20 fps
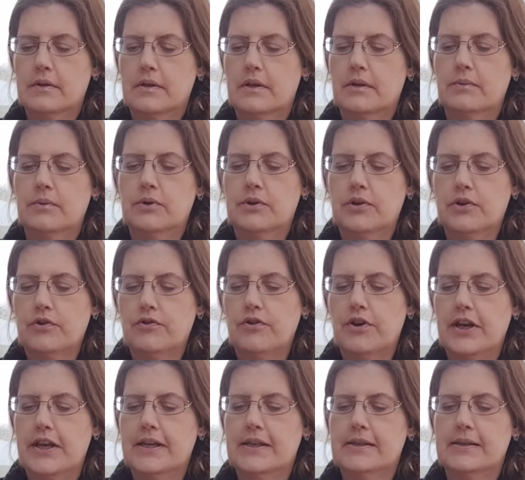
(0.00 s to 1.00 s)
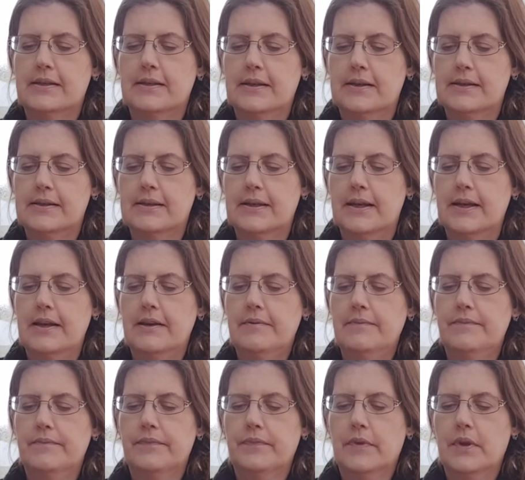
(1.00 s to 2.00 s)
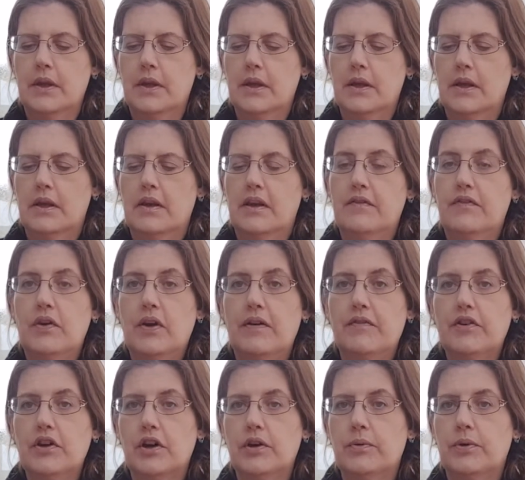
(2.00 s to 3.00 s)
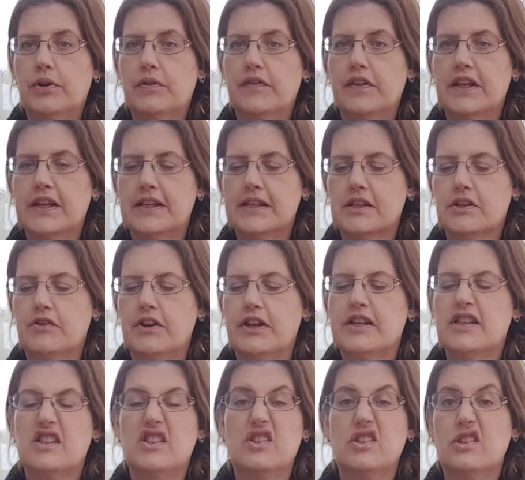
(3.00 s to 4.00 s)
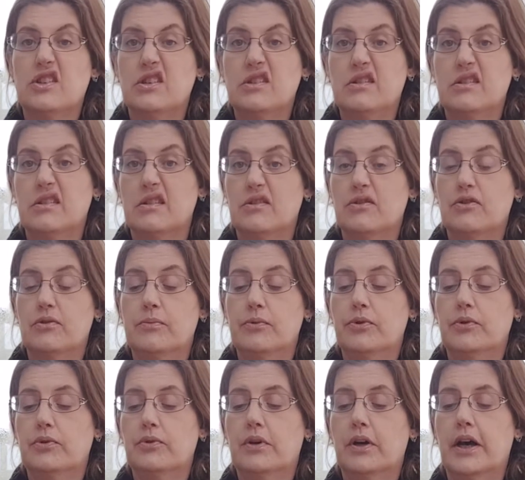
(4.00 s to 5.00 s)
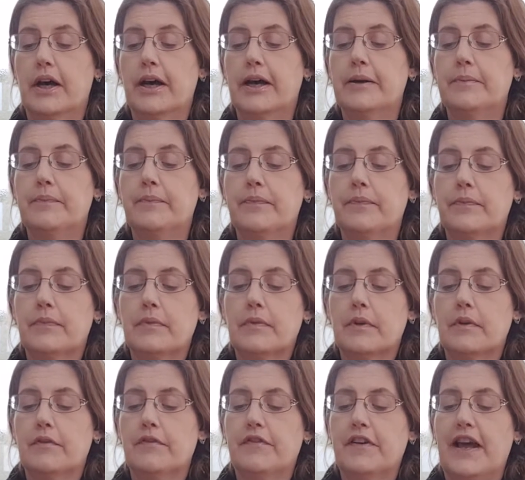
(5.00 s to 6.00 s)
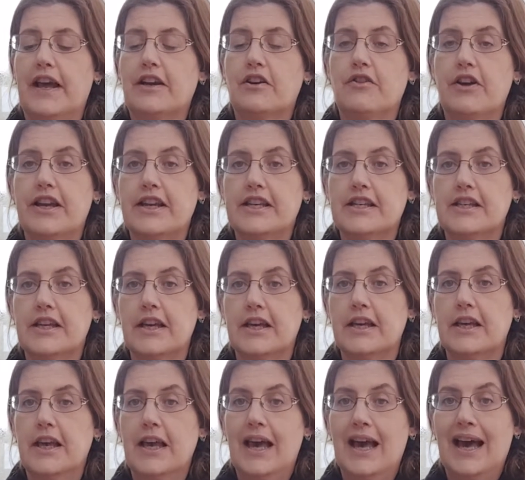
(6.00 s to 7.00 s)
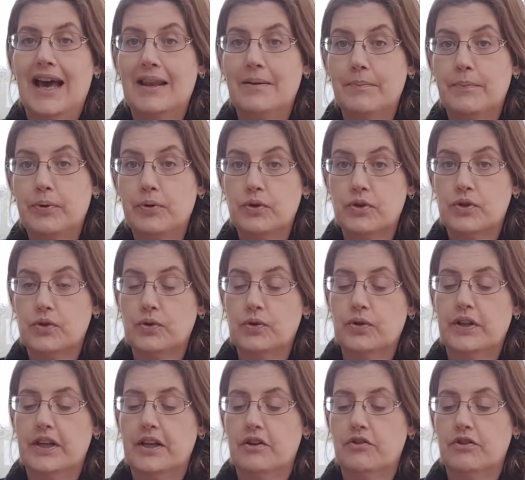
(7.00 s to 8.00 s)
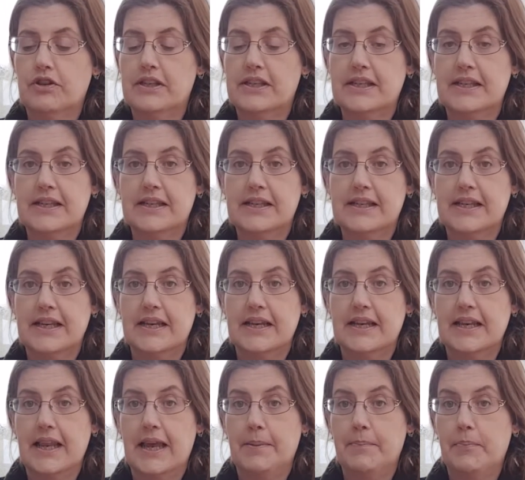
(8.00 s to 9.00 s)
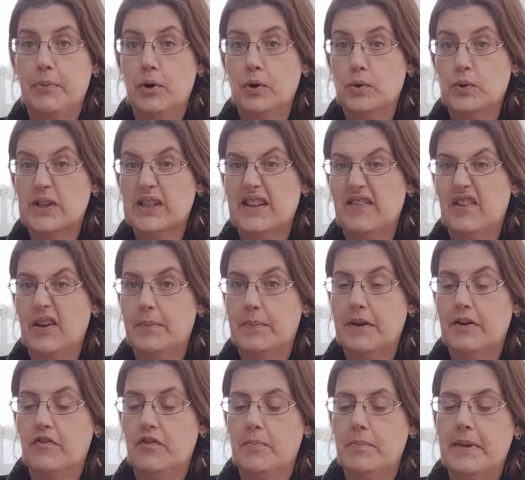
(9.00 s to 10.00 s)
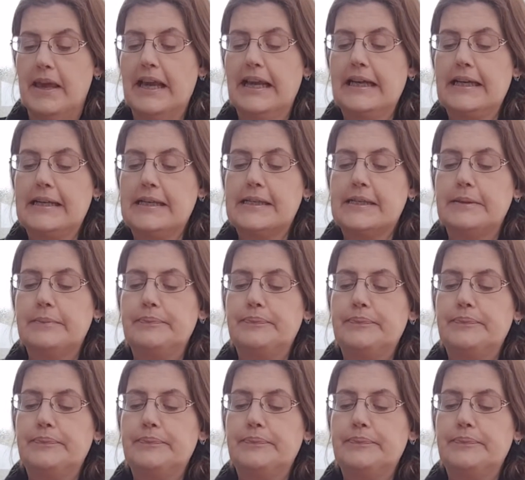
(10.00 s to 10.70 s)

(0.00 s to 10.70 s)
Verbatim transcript: we'll grate this in. If you haven't got one of these graters, just use a normal um, flat grater and put all the ingredients in a bowl to give it a bit of a mix.